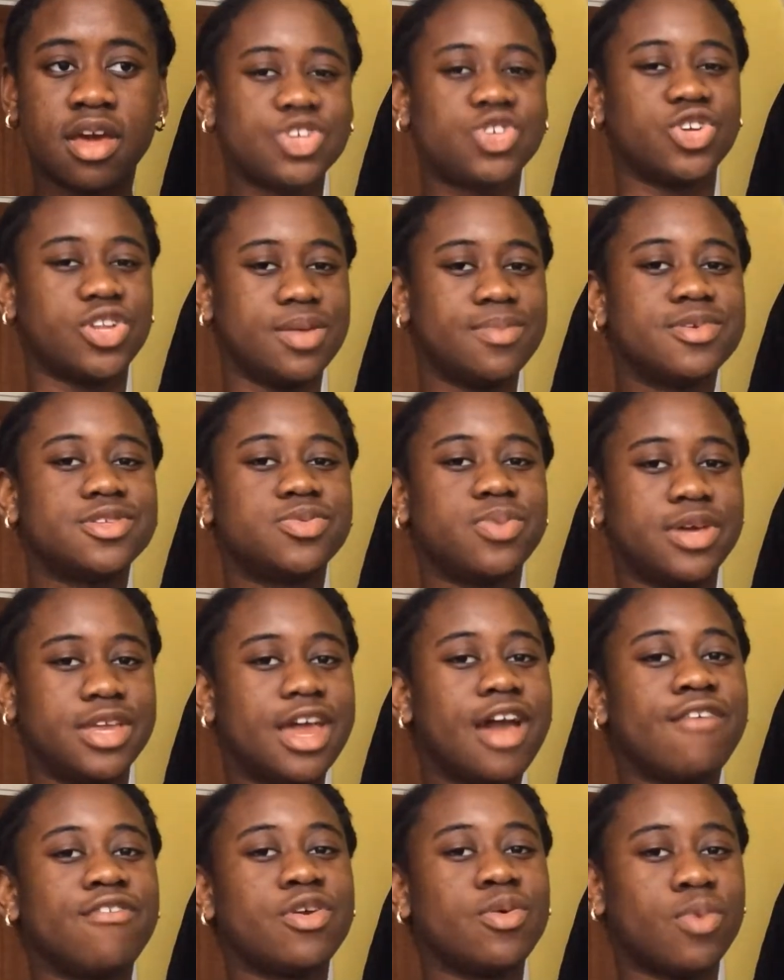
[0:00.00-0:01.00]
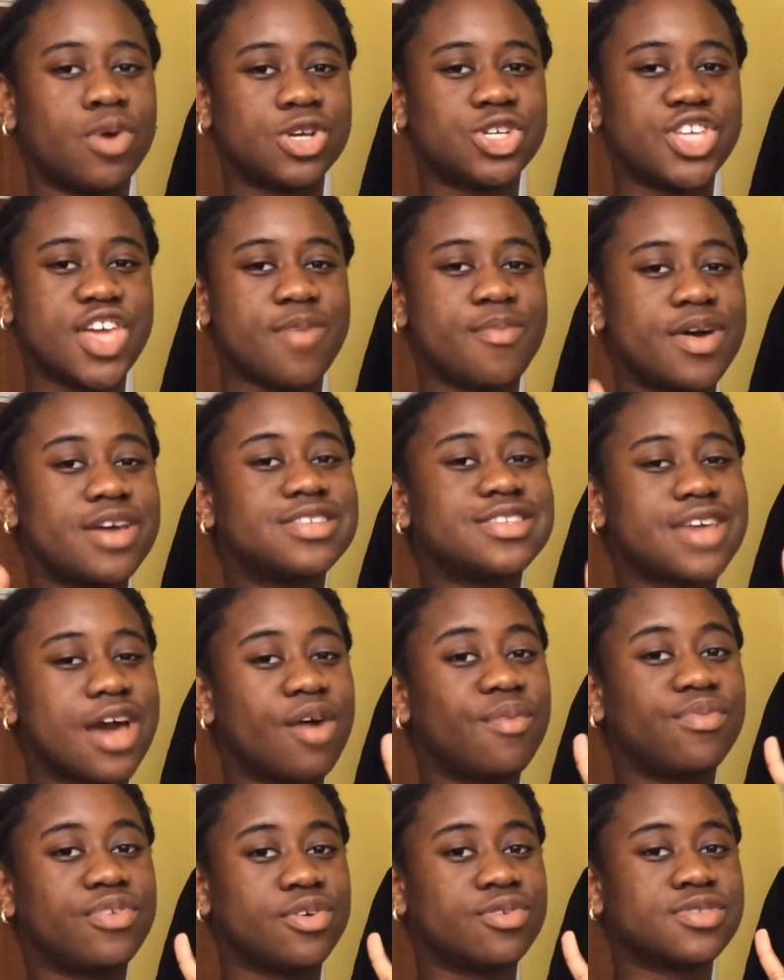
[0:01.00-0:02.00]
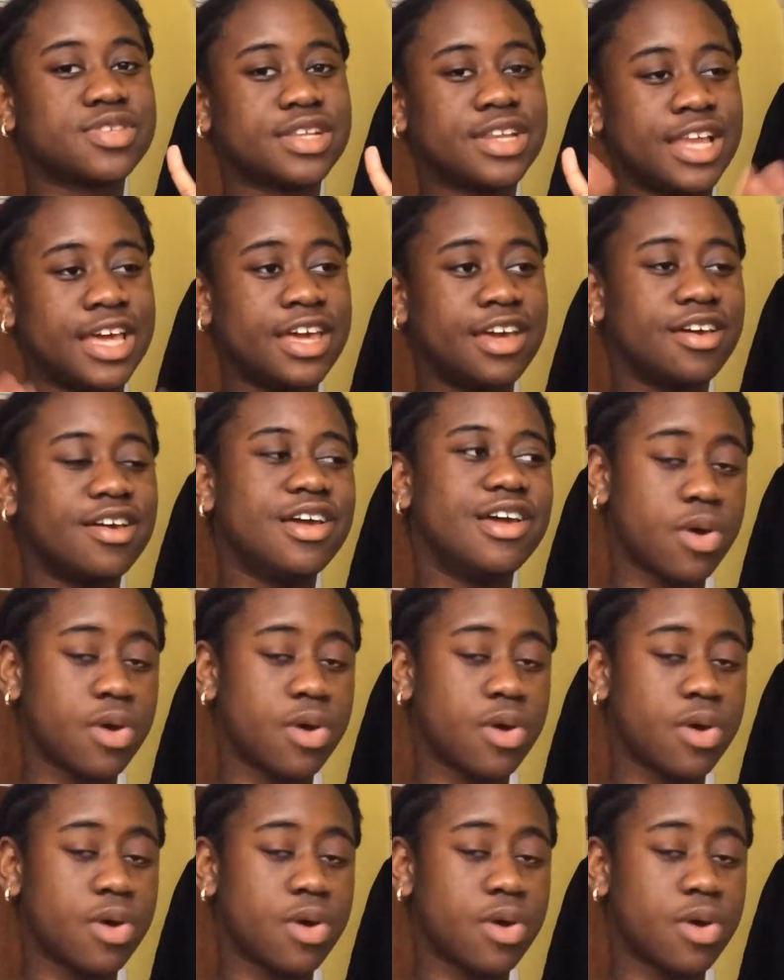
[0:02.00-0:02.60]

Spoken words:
Literally between every wash day my scalp feels lit.